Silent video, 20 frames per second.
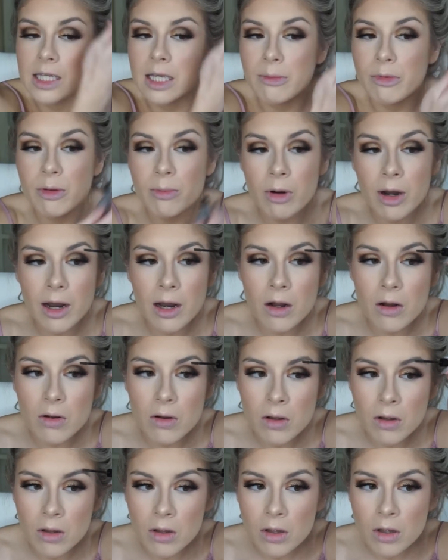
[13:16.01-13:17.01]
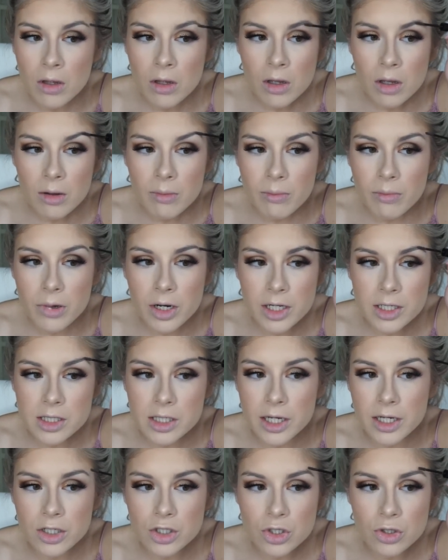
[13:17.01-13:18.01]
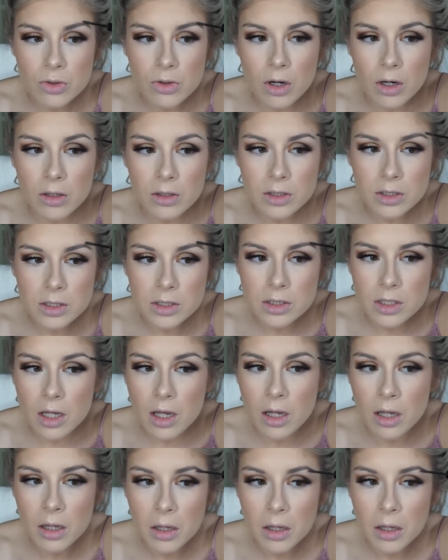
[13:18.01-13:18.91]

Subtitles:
Gimme Brow, but it's like $2.